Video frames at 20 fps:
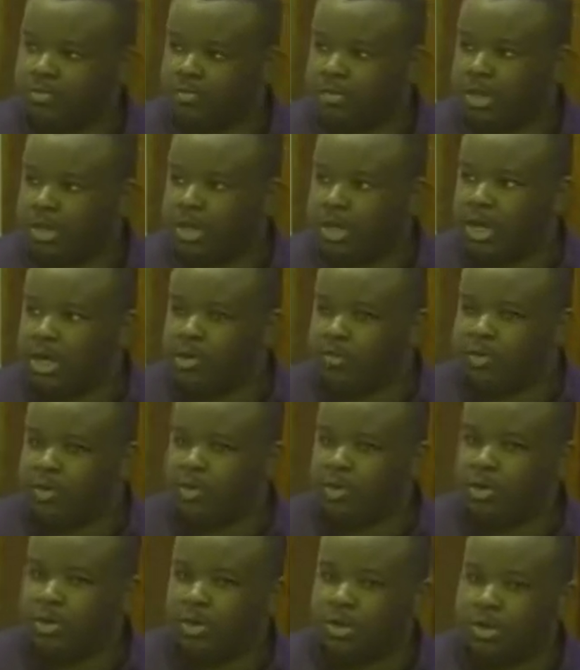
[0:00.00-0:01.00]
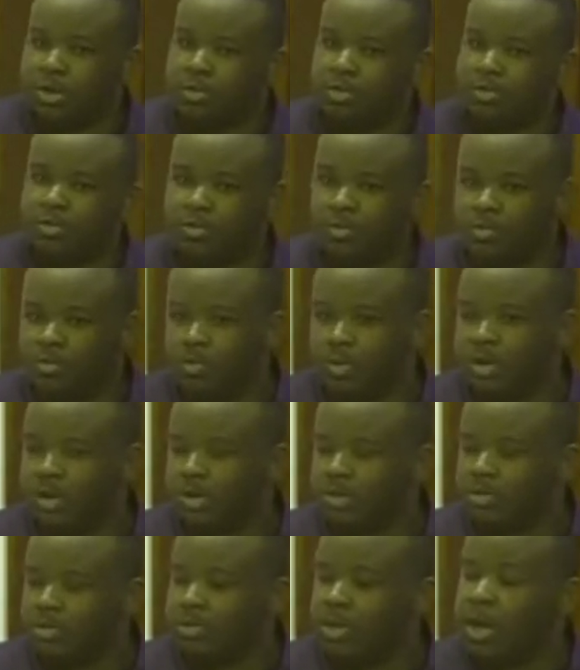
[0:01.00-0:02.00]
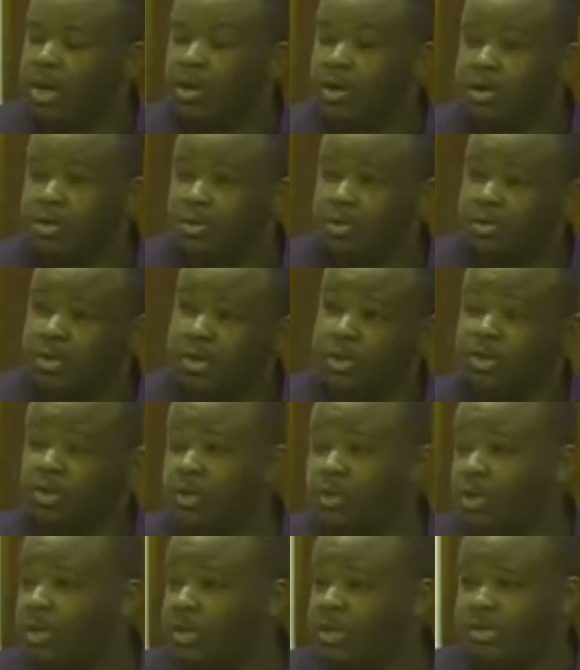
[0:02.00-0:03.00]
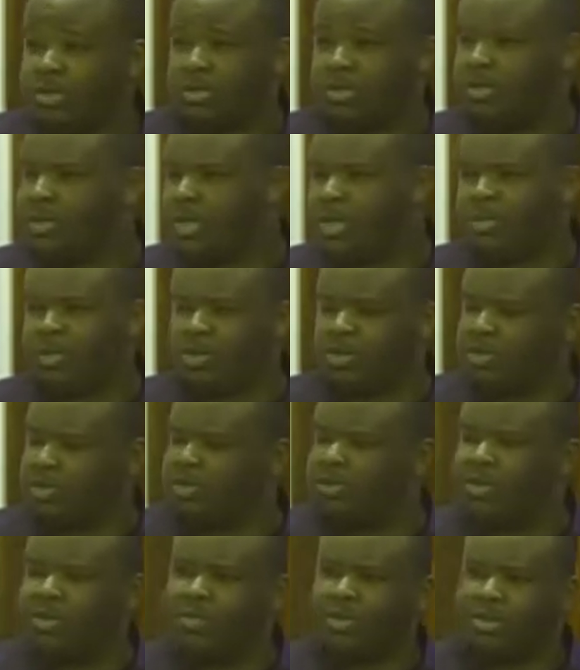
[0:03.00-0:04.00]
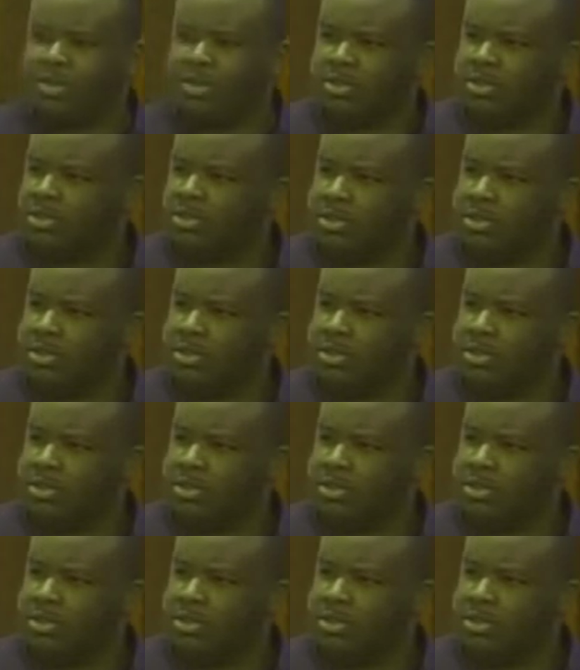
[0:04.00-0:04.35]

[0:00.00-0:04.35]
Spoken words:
it kind of started when my uncle, he used to always take pictures of everything,